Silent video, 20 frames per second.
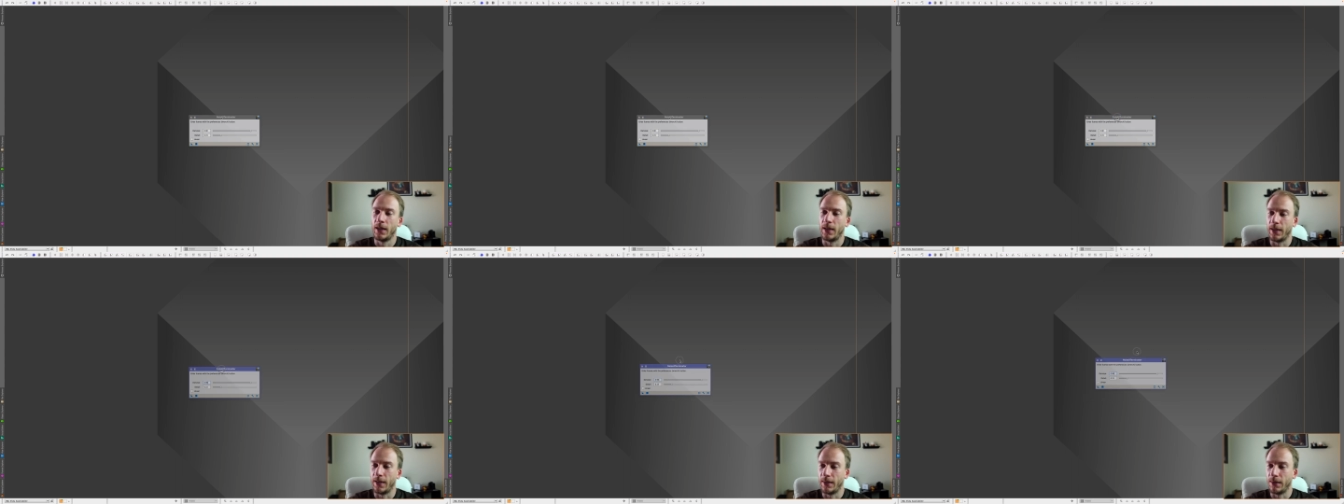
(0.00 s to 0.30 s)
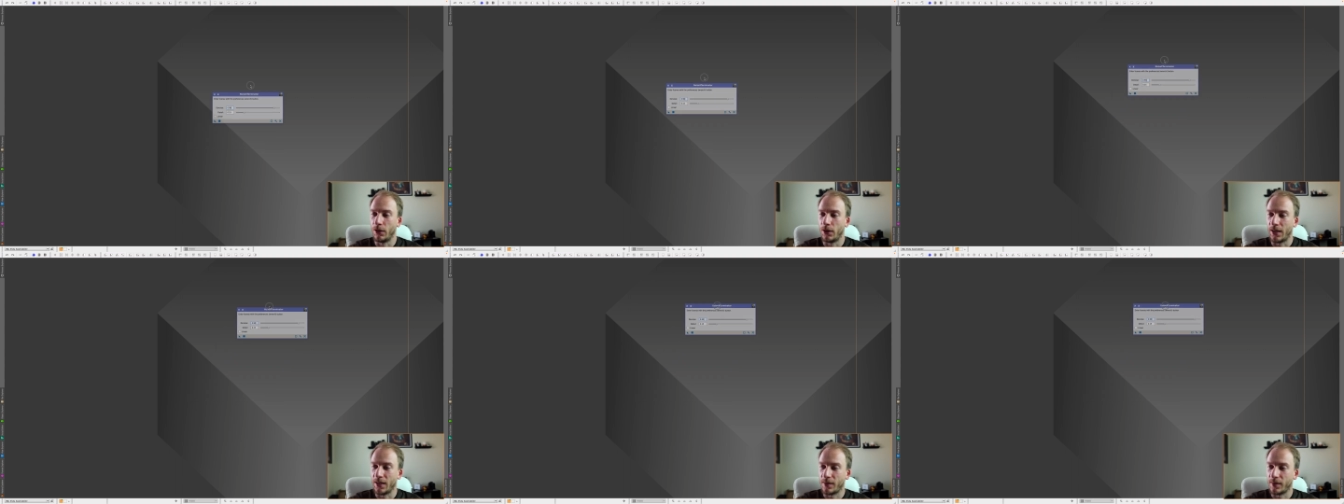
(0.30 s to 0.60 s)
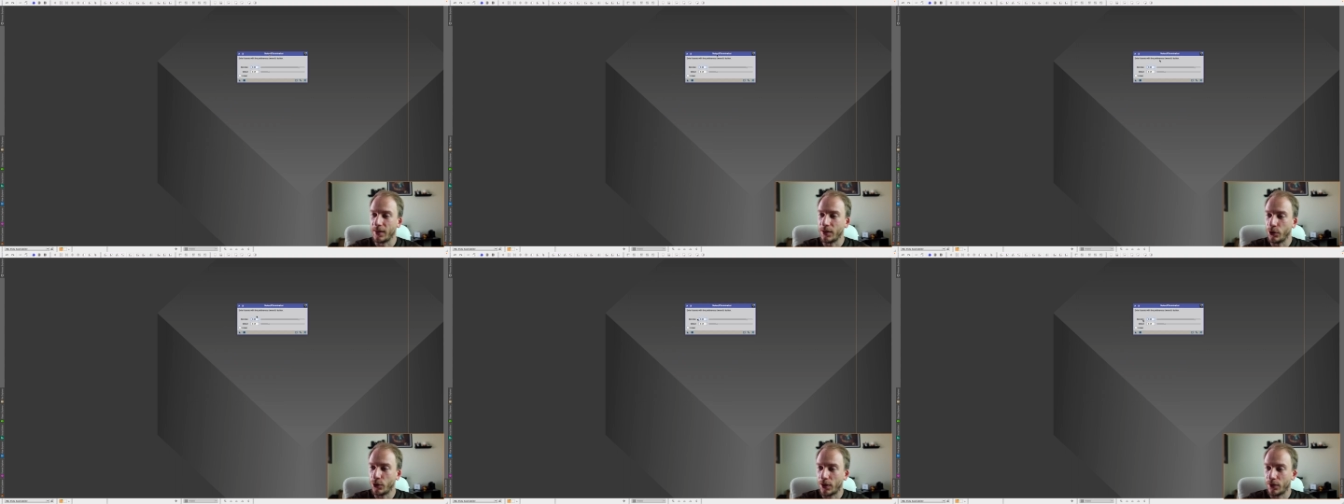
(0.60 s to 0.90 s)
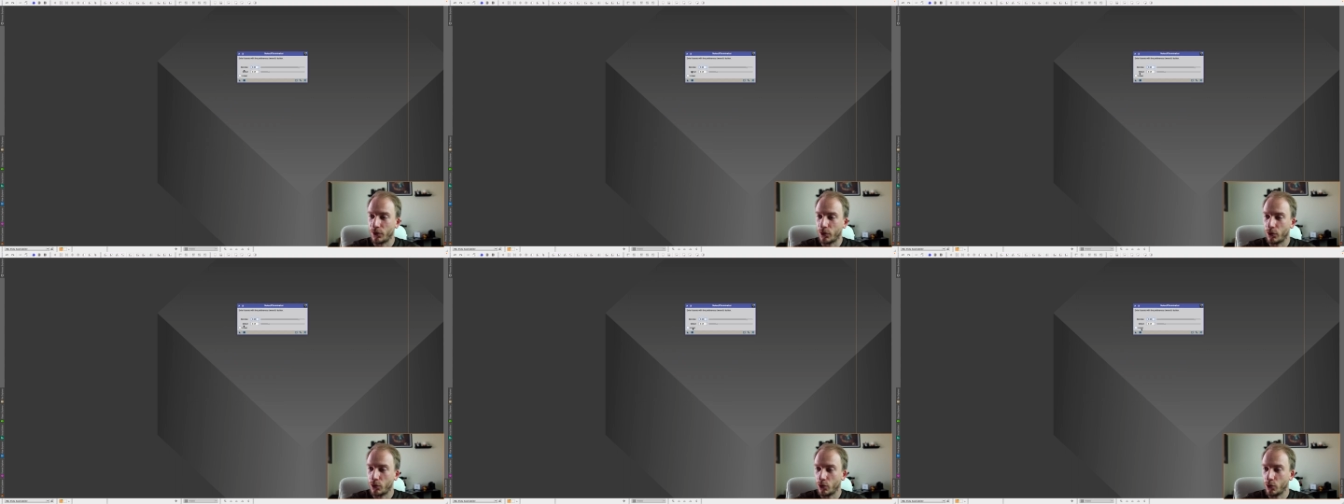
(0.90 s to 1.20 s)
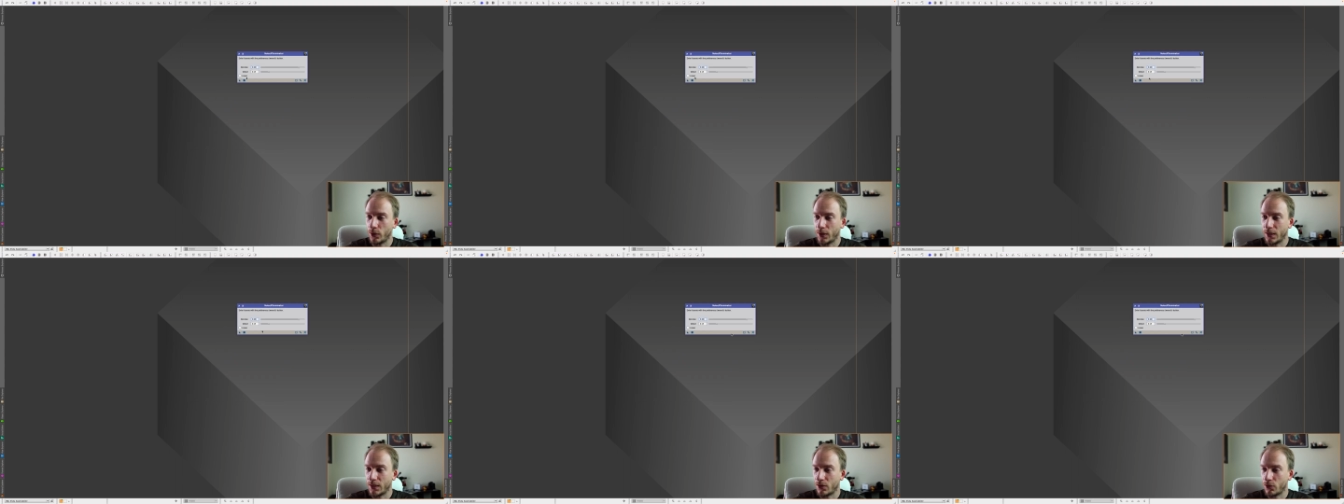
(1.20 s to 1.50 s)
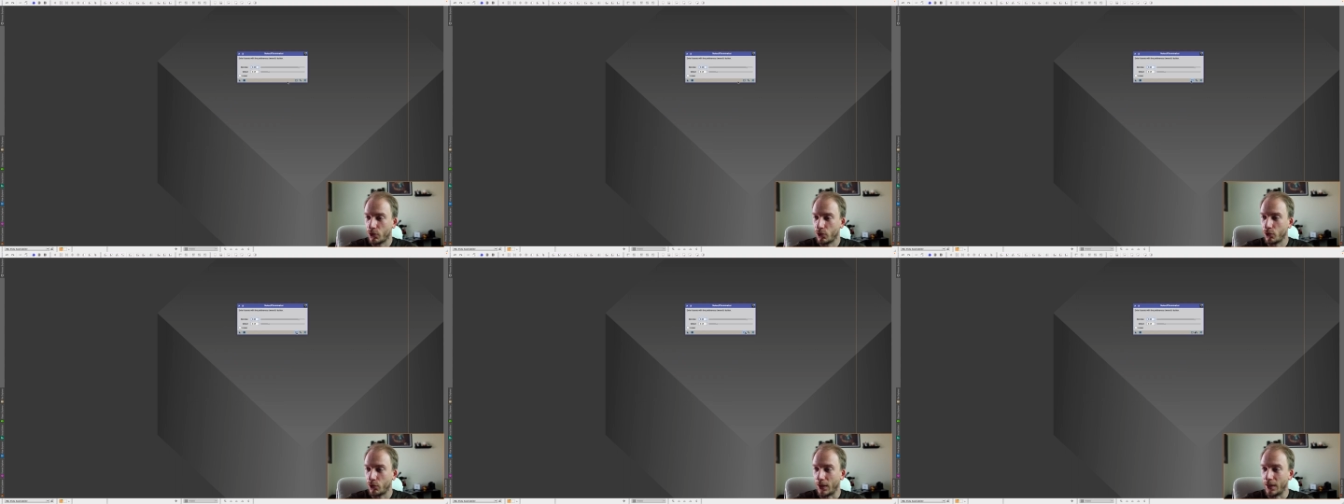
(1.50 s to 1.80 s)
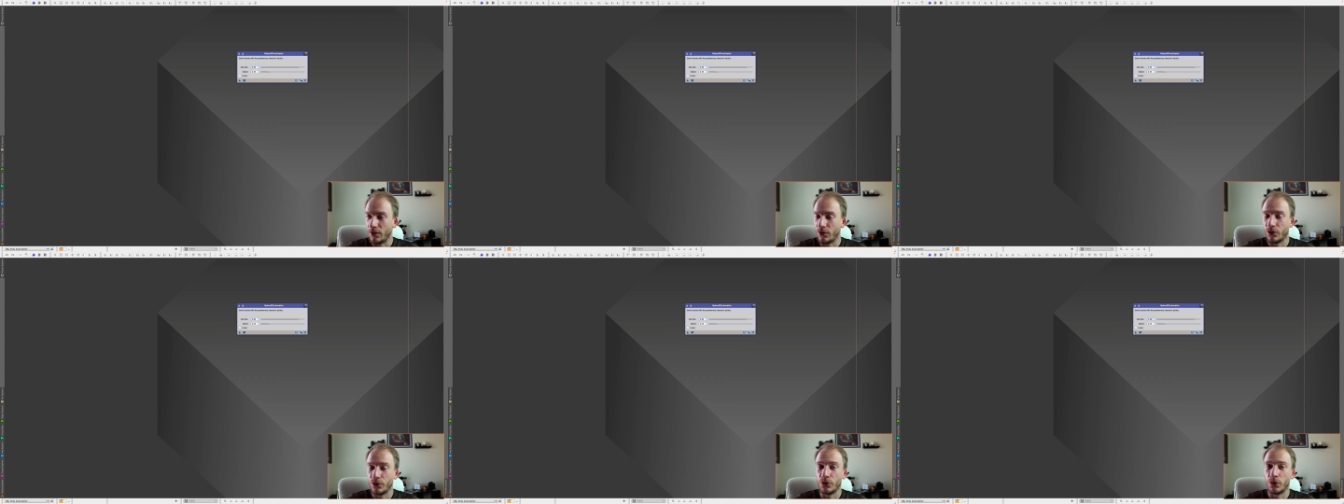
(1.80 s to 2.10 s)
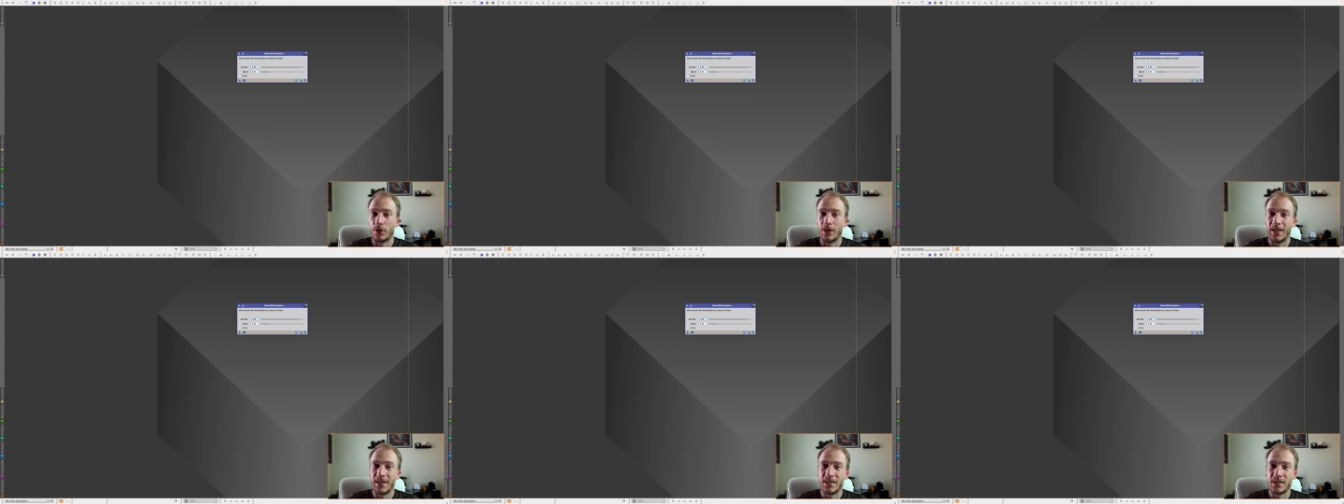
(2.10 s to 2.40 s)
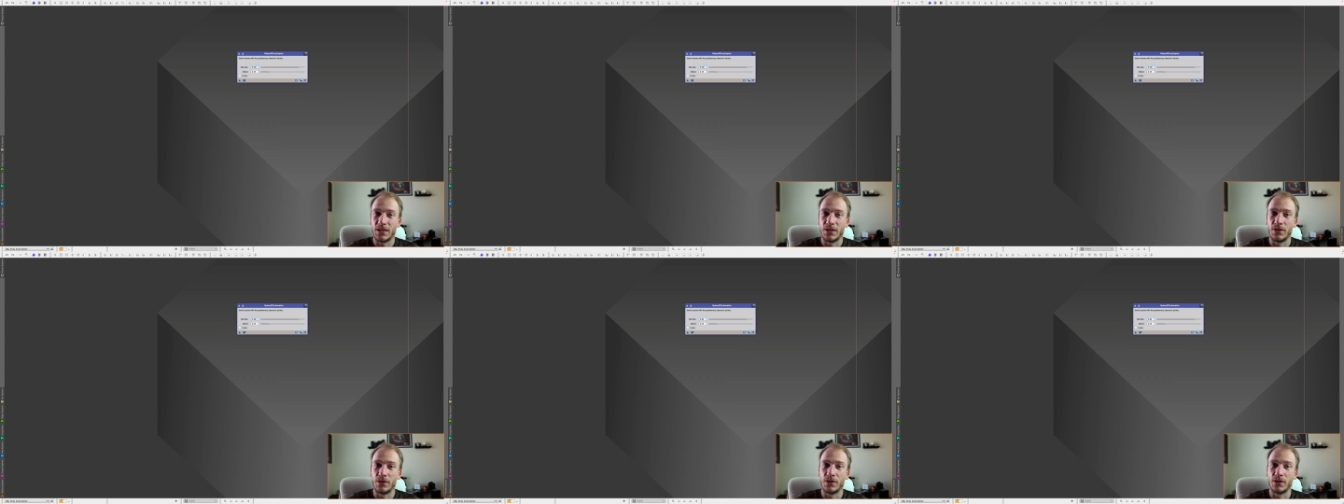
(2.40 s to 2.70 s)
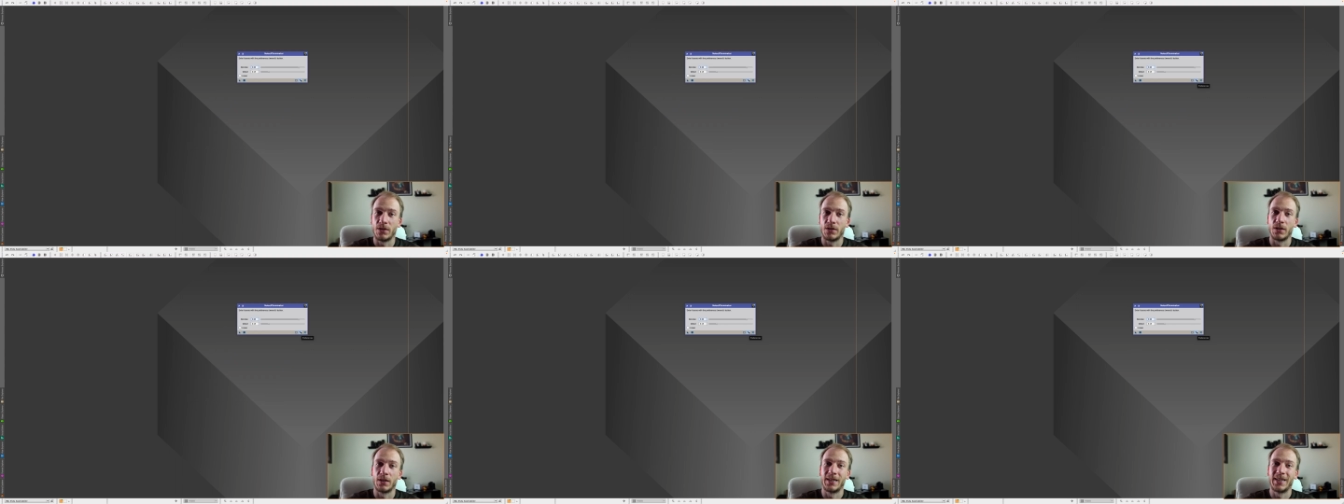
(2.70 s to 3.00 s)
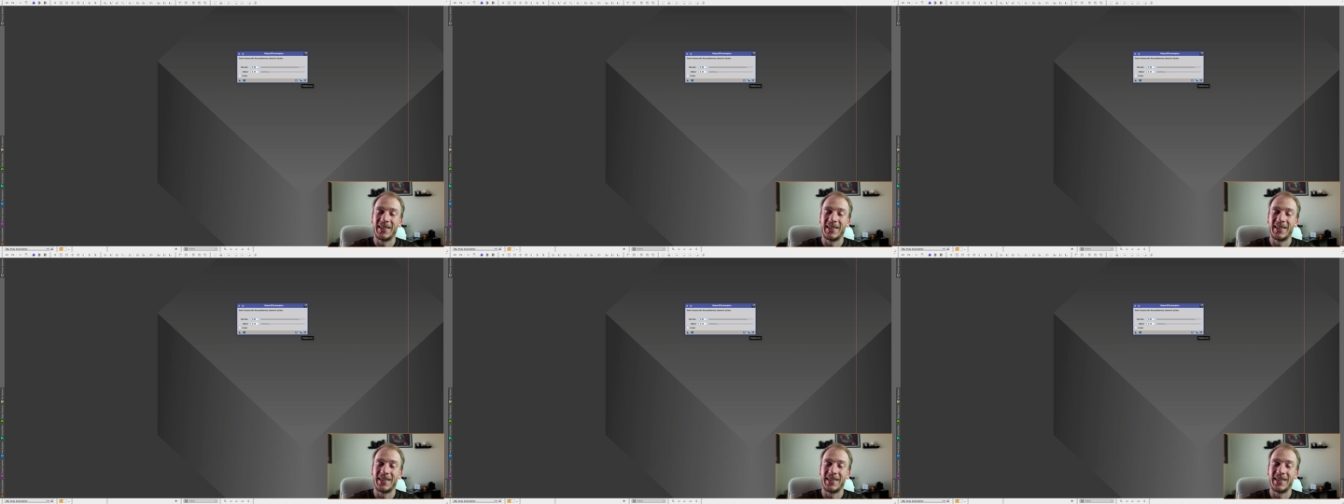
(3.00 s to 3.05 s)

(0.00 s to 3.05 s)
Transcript: And the last thing you have to do is to enter your license